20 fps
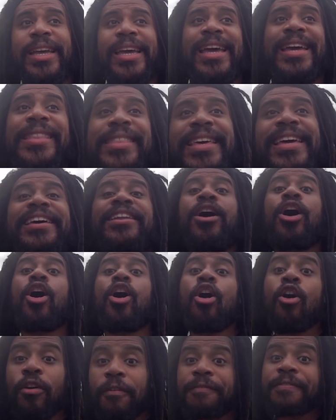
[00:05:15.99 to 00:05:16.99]
And then
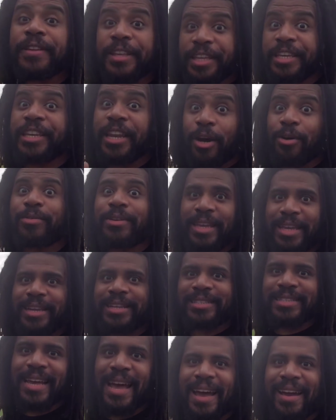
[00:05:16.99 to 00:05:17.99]
hopefully you don't need a
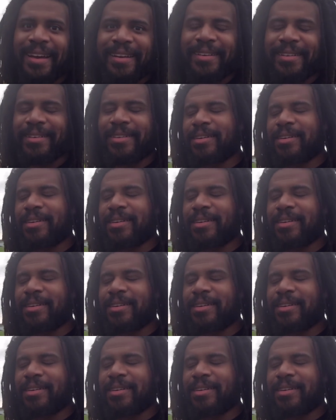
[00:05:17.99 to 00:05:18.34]
tire.